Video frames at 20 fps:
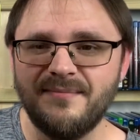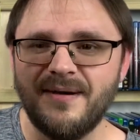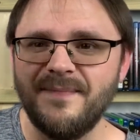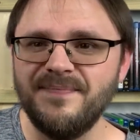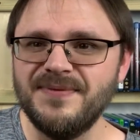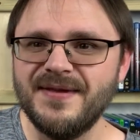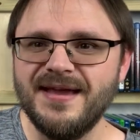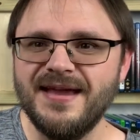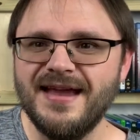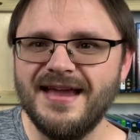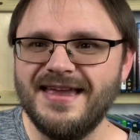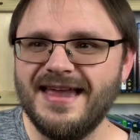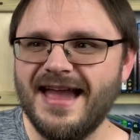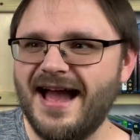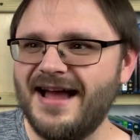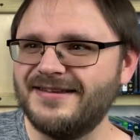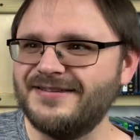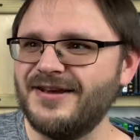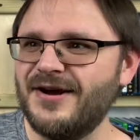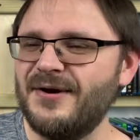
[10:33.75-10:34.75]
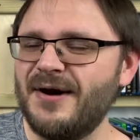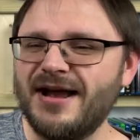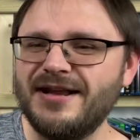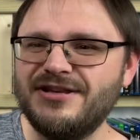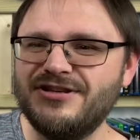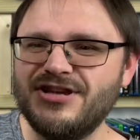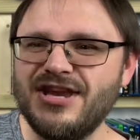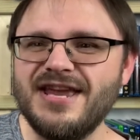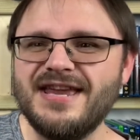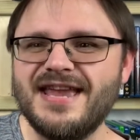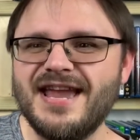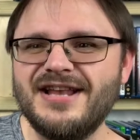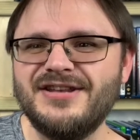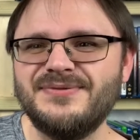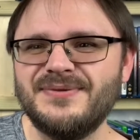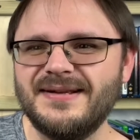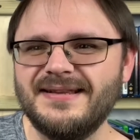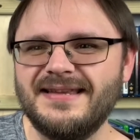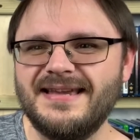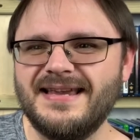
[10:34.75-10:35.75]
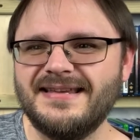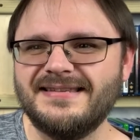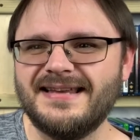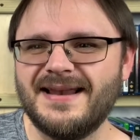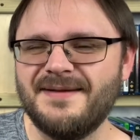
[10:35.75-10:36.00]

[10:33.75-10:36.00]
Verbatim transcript: But yeah, so a GKids release